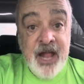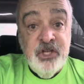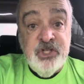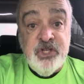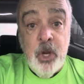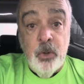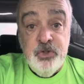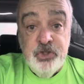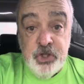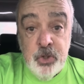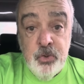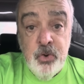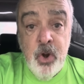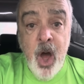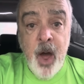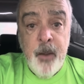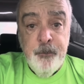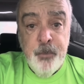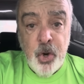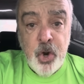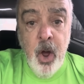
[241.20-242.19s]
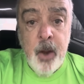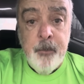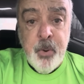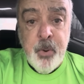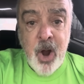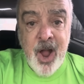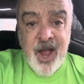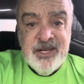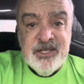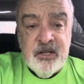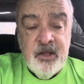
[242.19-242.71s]
so do not book on
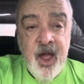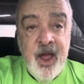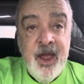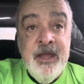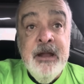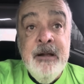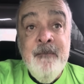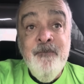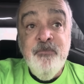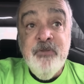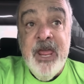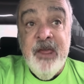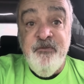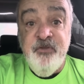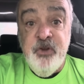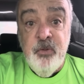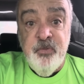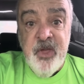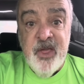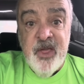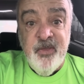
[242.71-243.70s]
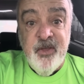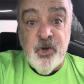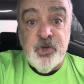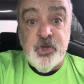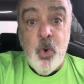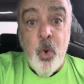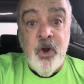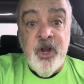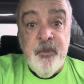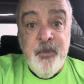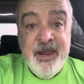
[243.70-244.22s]
Priceline if you think there's
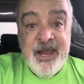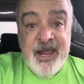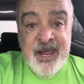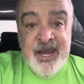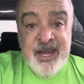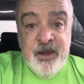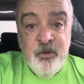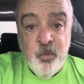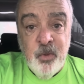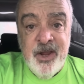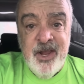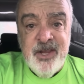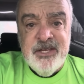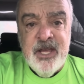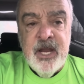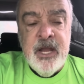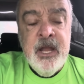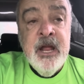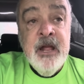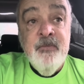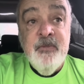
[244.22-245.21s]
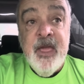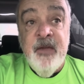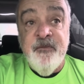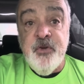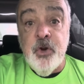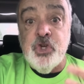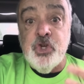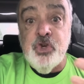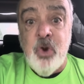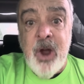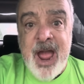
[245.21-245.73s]
going to be any reason. If you're
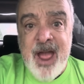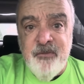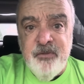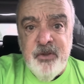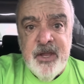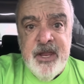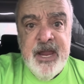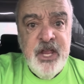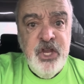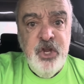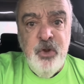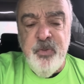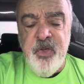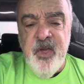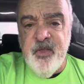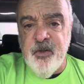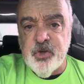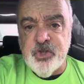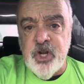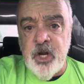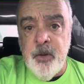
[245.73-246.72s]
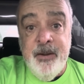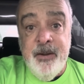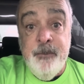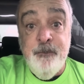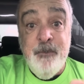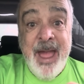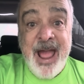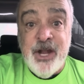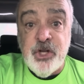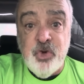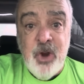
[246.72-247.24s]
traveling and you think there's going to be
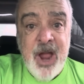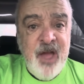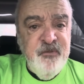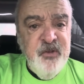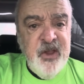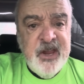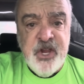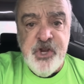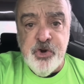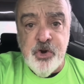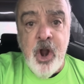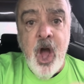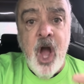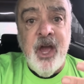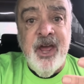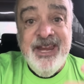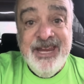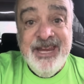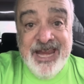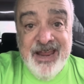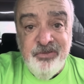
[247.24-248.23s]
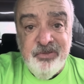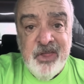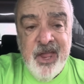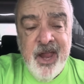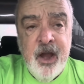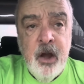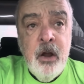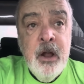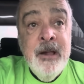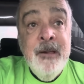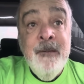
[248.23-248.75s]
bad traffic and you're not going to get
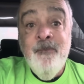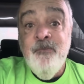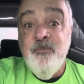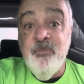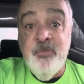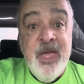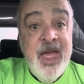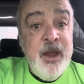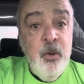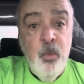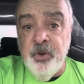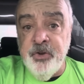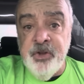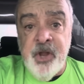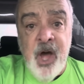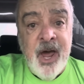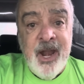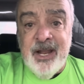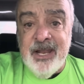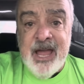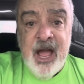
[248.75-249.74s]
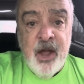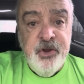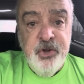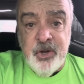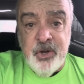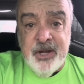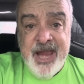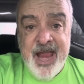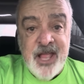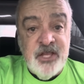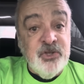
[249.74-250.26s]
there, they will not allow you to
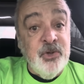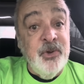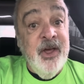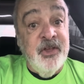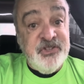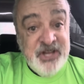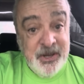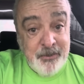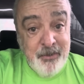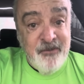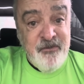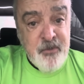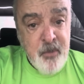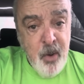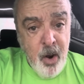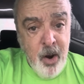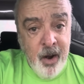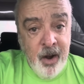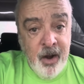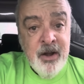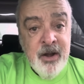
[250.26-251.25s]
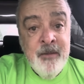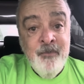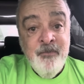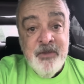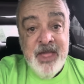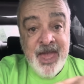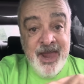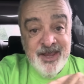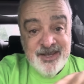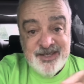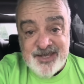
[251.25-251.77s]
cancel. Now, some of them are,
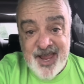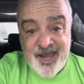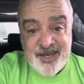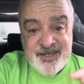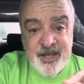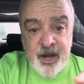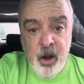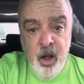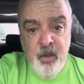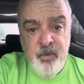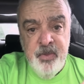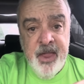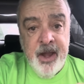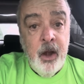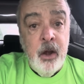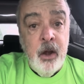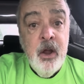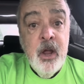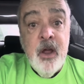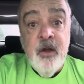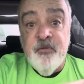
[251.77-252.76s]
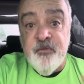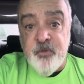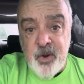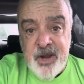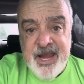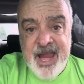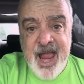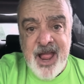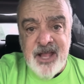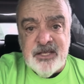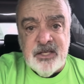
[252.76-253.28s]
and it says that on there, free
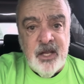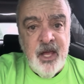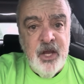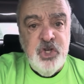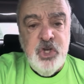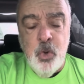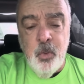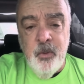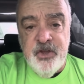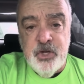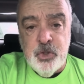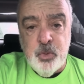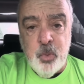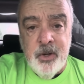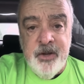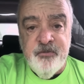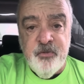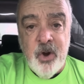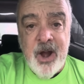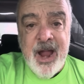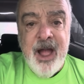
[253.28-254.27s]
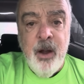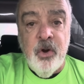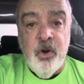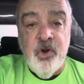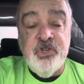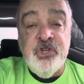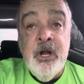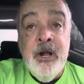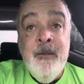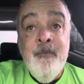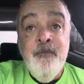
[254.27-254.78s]
cancellation within 24 hours.